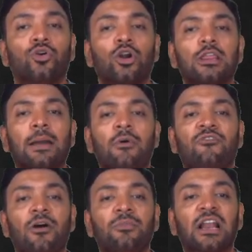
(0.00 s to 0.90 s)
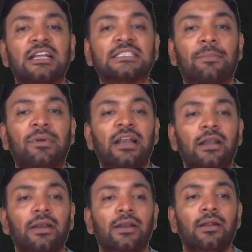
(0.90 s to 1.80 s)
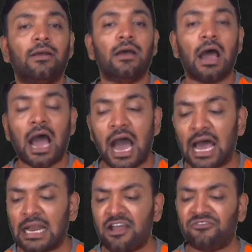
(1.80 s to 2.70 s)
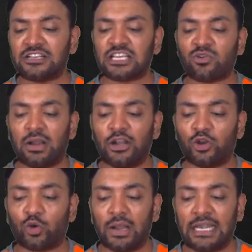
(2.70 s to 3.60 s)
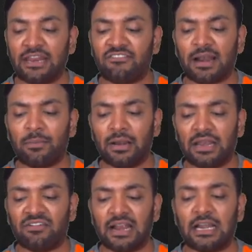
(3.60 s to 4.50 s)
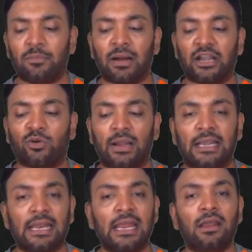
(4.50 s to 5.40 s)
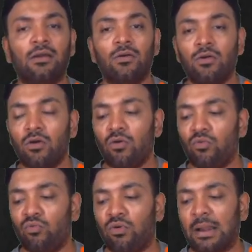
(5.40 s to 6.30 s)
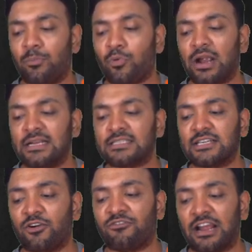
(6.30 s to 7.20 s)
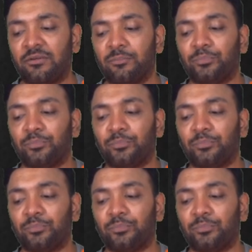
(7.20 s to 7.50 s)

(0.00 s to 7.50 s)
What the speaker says: Go to the above formula and submit it. RAF is equal to 21 divided by 20, 1.05.